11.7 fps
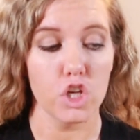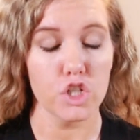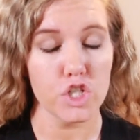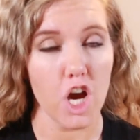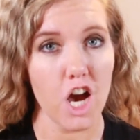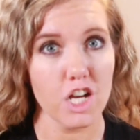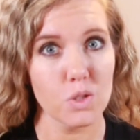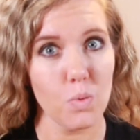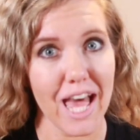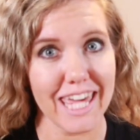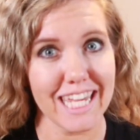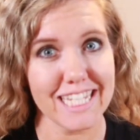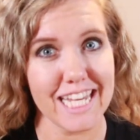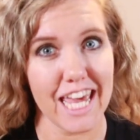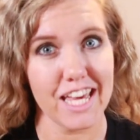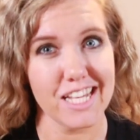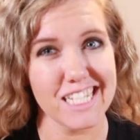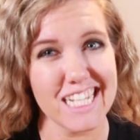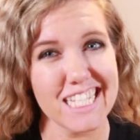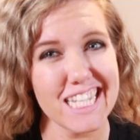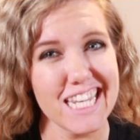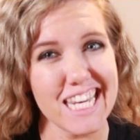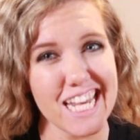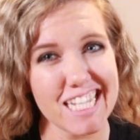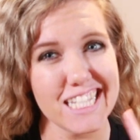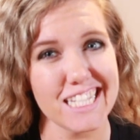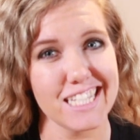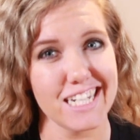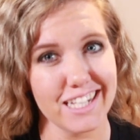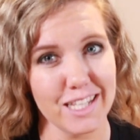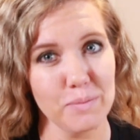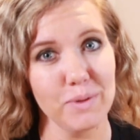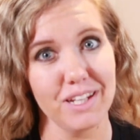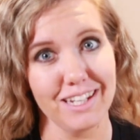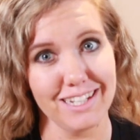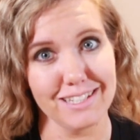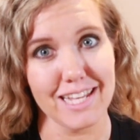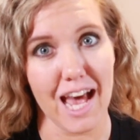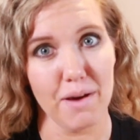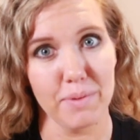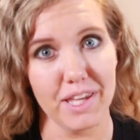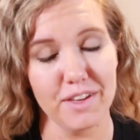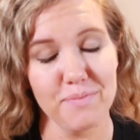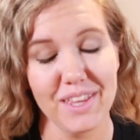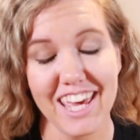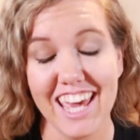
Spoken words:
Your dog's wagging tail doesn't necessarily mean he's happy.